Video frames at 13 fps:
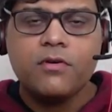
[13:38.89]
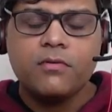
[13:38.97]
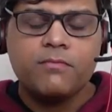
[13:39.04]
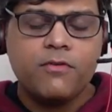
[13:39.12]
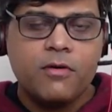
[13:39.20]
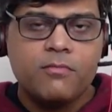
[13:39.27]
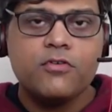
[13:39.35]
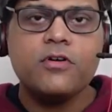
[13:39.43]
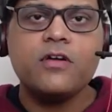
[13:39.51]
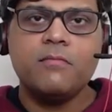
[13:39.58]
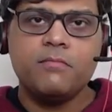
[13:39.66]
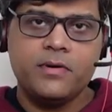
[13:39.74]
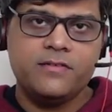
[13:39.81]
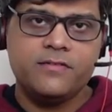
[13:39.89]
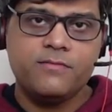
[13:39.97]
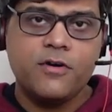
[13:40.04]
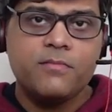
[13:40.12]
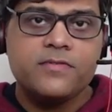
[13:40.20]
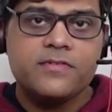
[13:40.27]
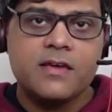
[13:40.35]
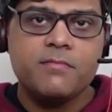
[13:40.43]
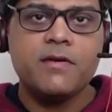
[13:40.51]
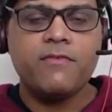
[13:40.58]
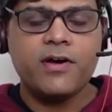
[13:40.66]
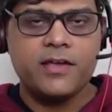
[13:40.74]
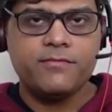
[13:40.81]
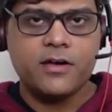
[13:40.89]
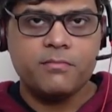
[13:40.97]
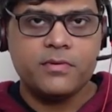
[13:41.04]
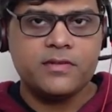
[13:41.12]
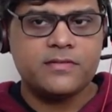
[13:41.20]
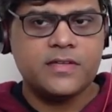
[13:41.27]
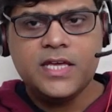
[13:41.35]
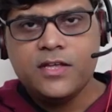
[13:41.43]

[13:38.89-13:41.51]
From good companies, from CMM5 companies.